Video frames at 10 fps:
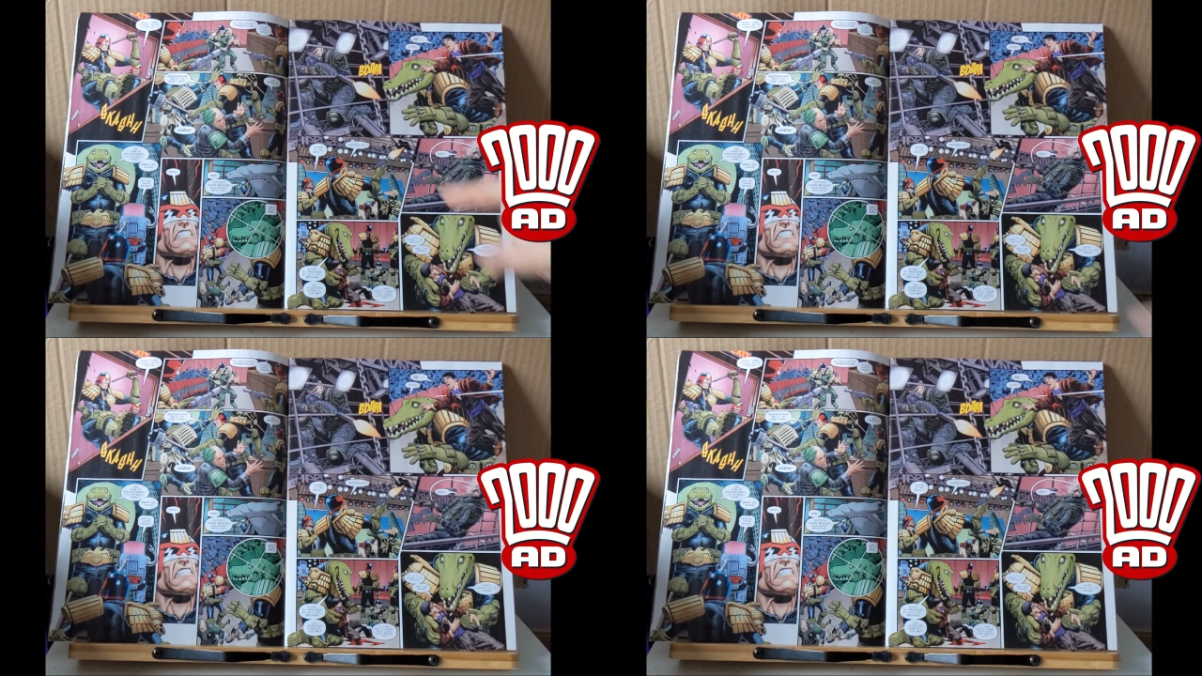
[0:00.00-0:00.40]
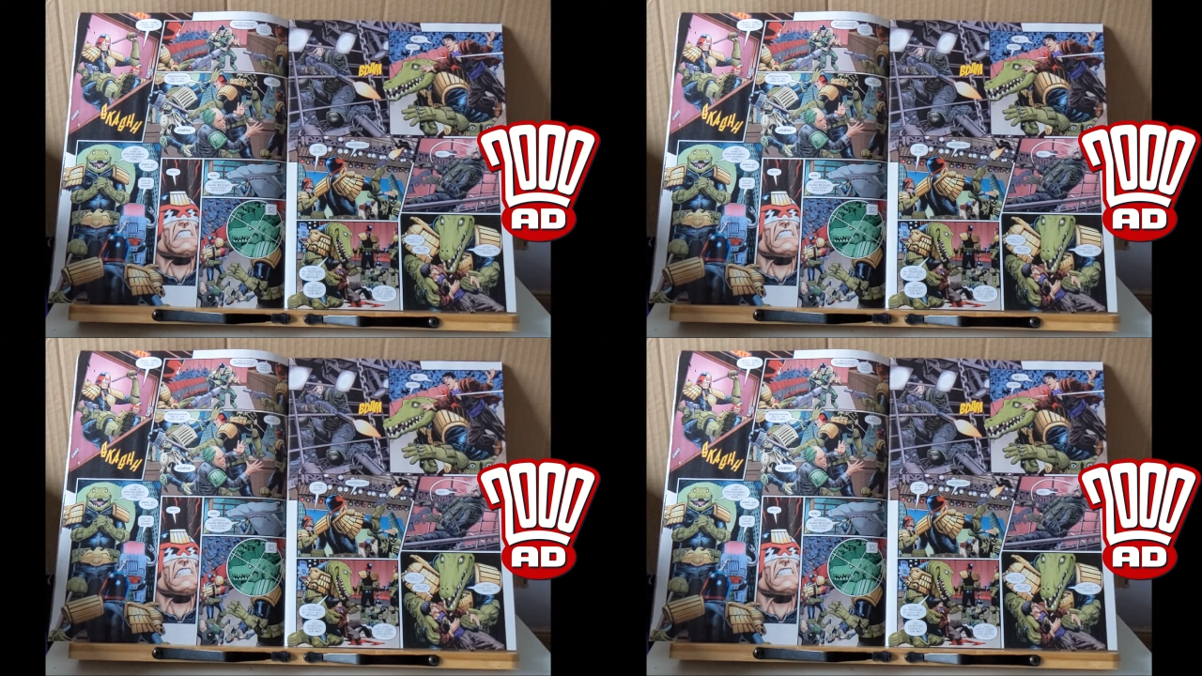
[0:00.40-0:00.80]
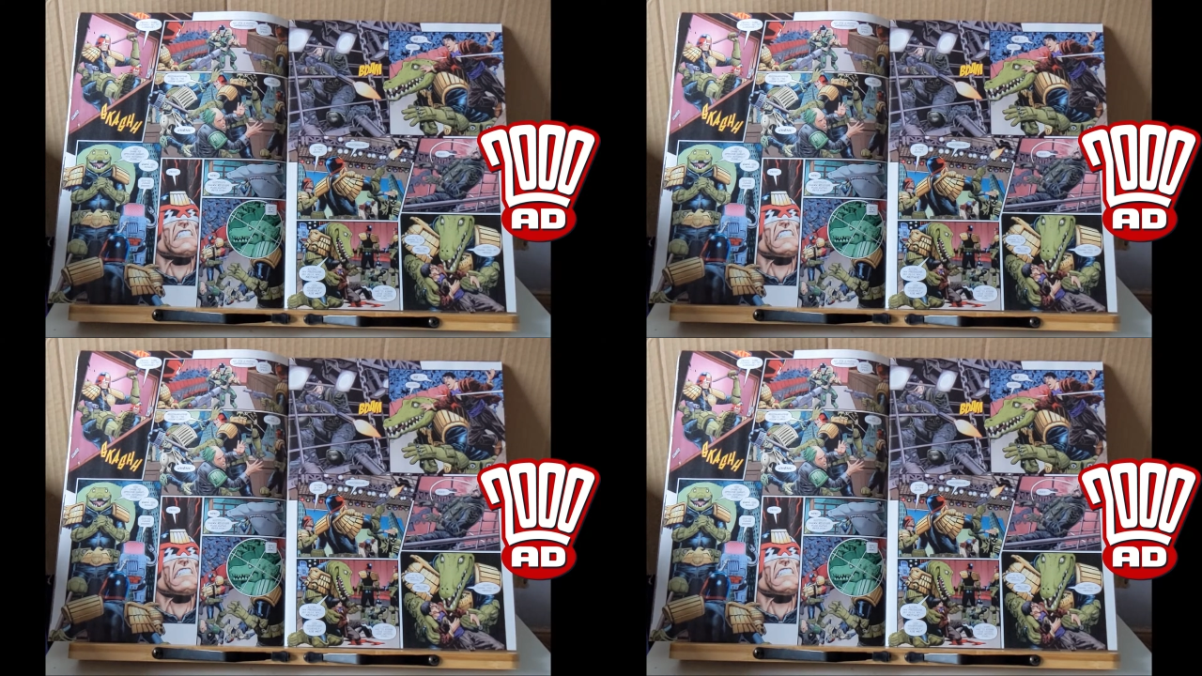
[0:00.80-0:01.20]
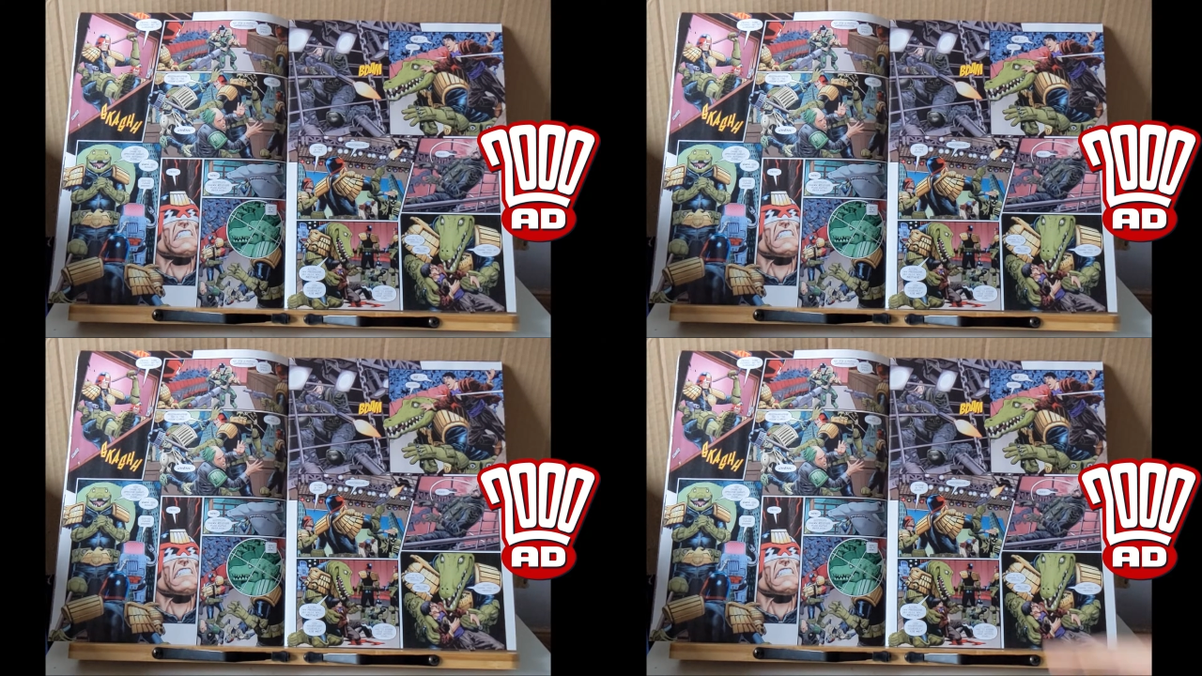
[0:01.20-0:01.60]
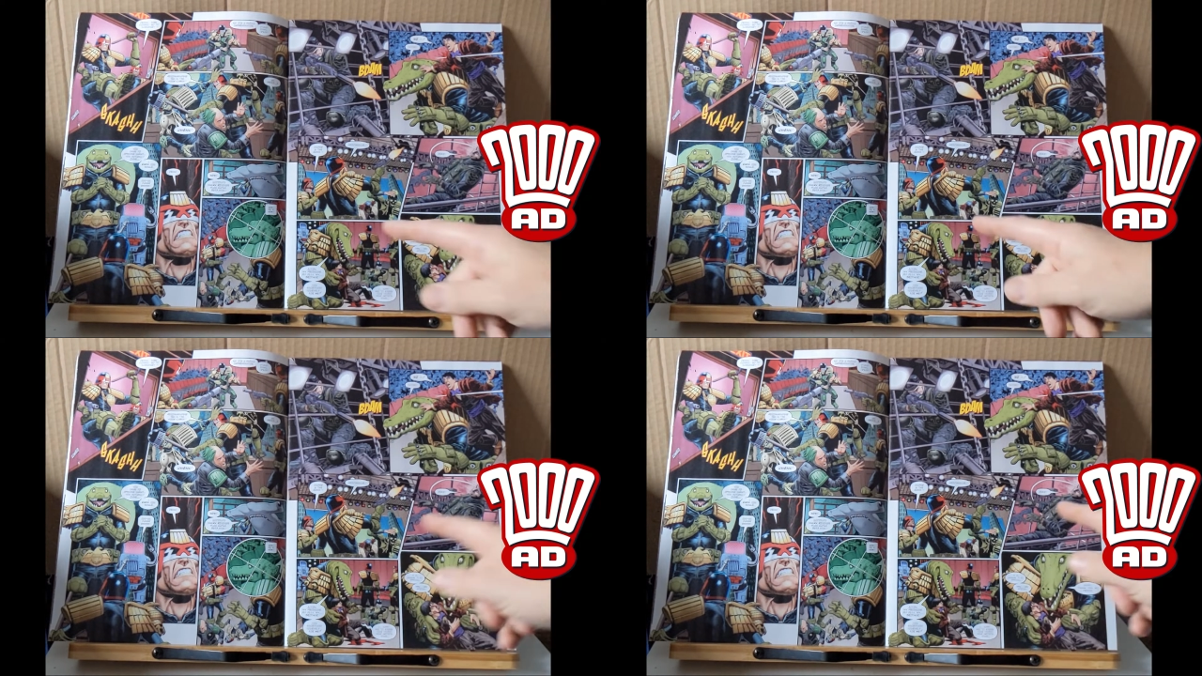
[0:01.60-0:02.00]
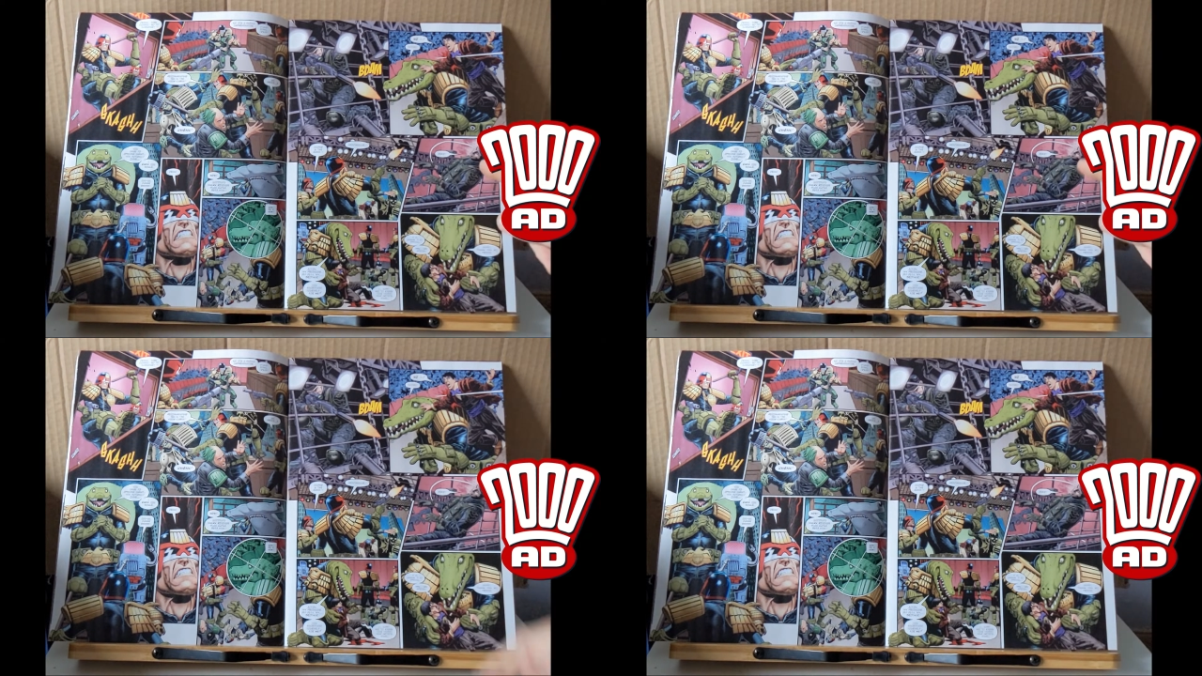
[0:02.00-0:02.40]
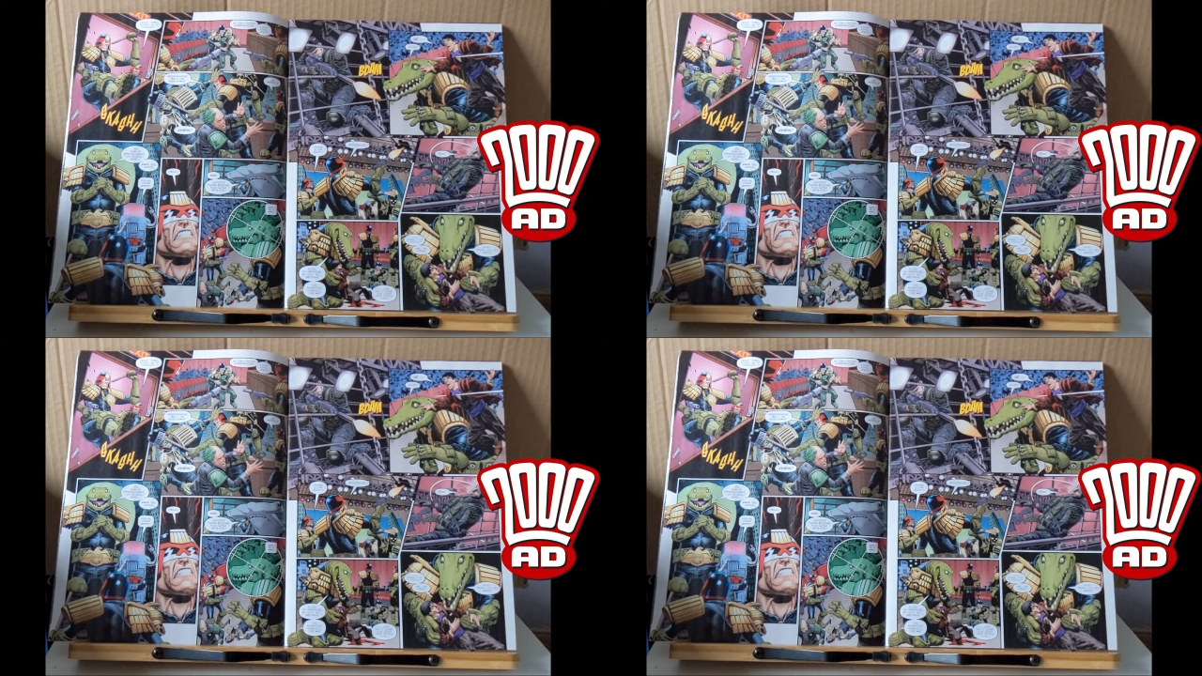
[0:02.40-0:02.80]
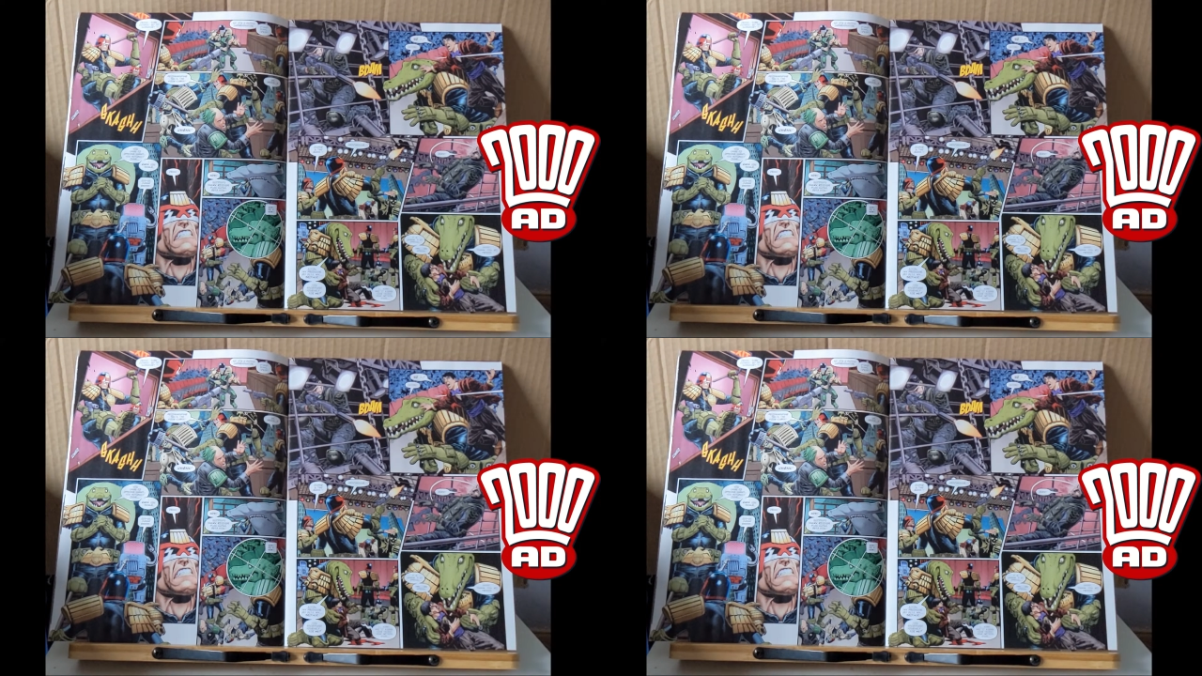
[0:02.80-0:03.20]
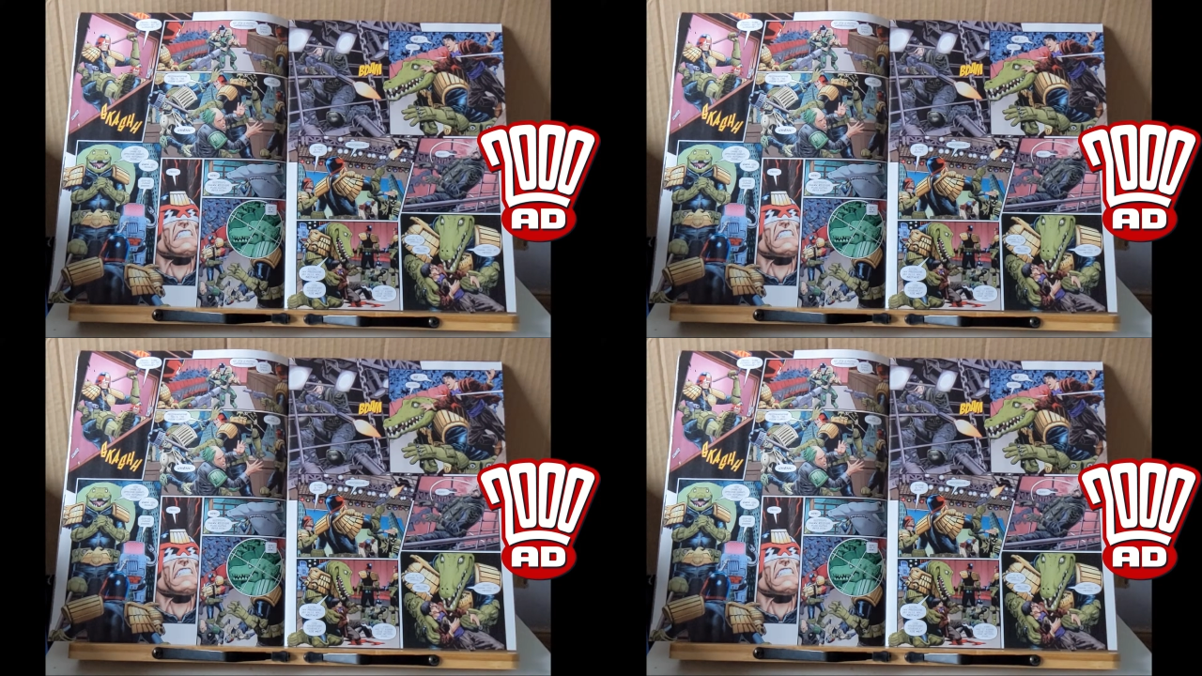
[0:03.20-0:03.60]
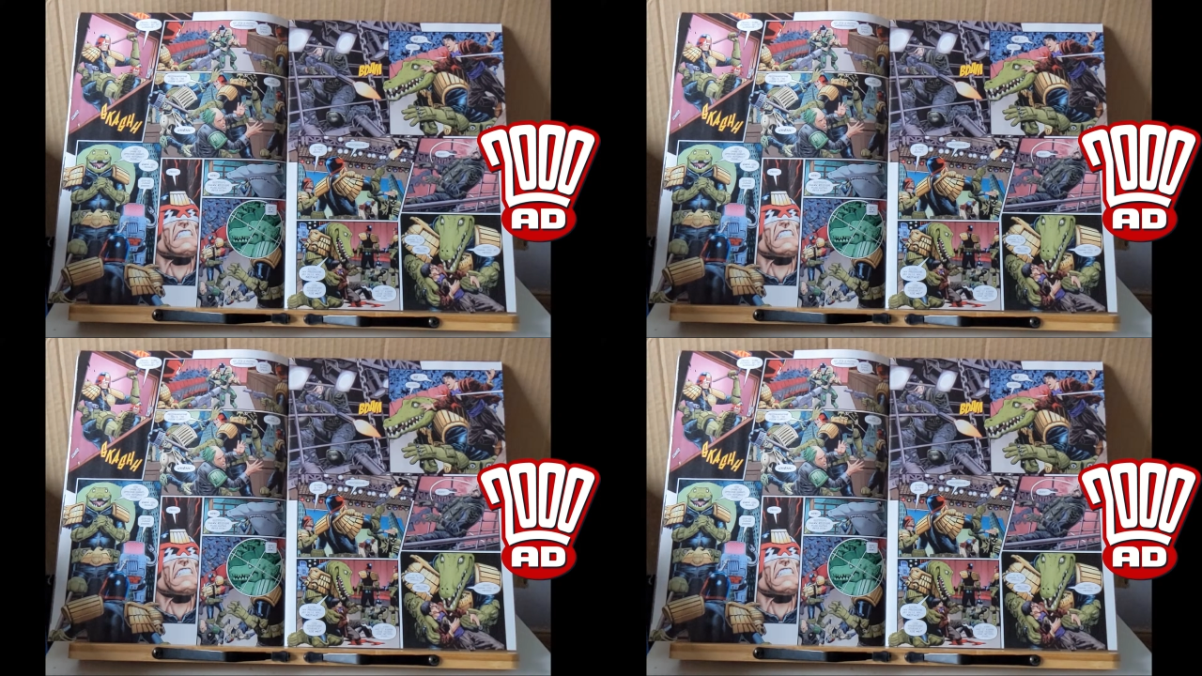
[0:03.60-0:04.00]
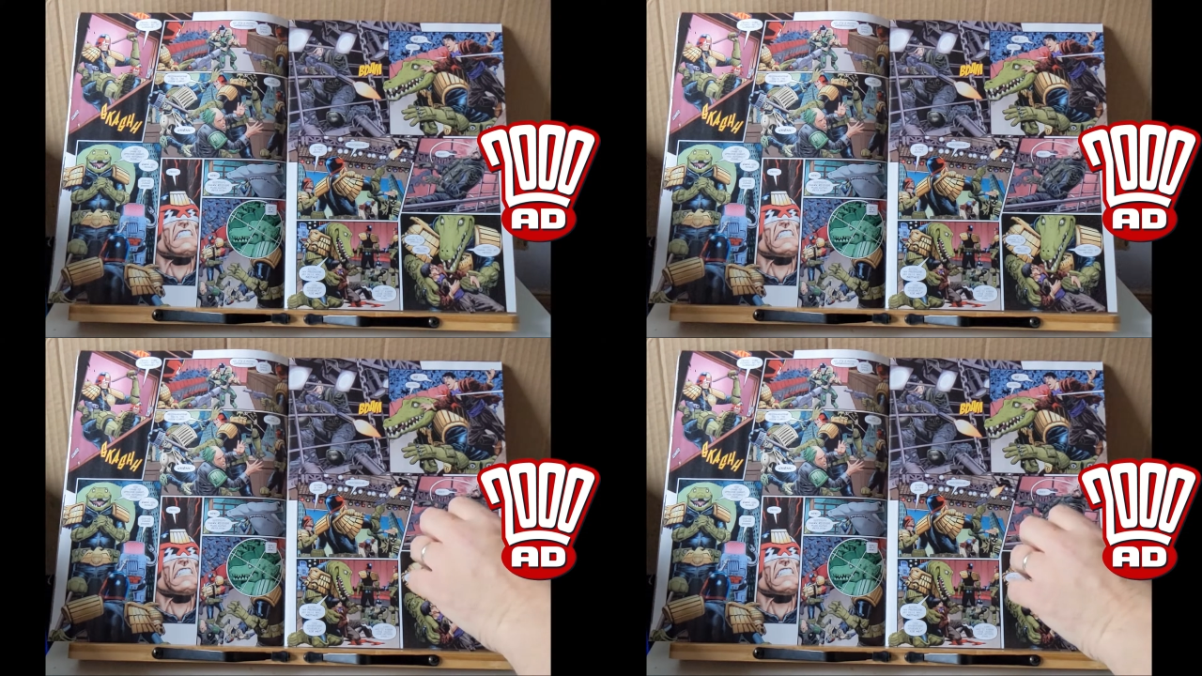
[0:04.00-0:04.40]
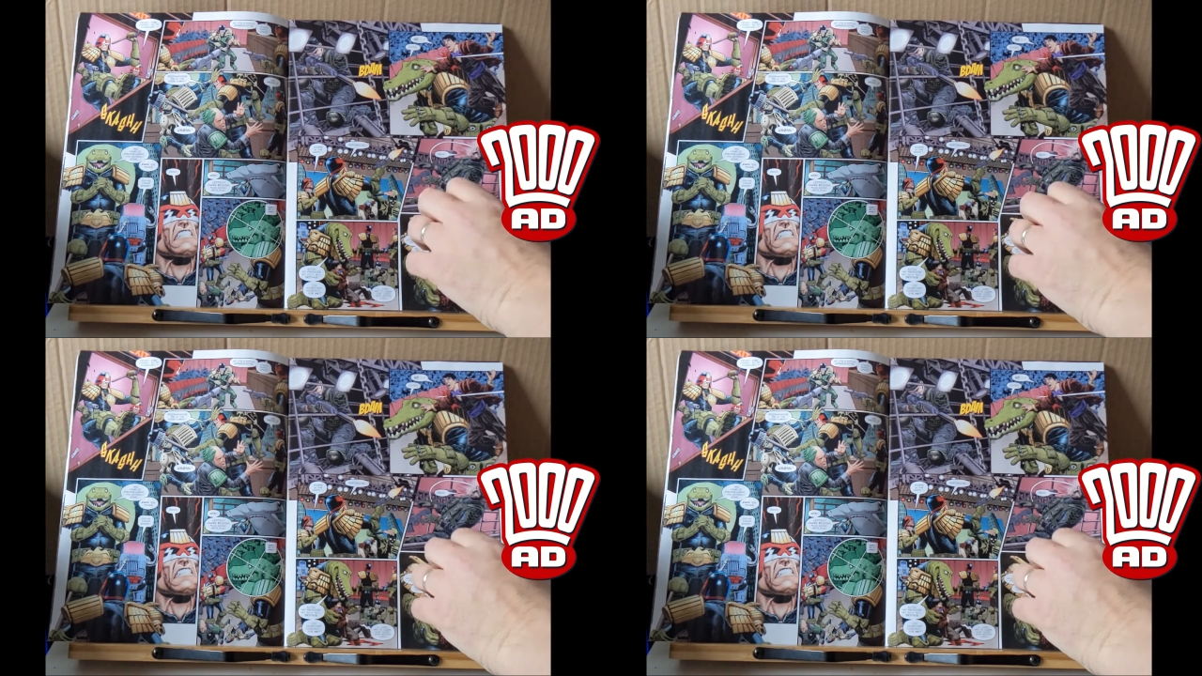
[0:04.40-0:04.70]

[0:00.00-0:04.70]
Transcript: No face is visible, so there are no lips to read.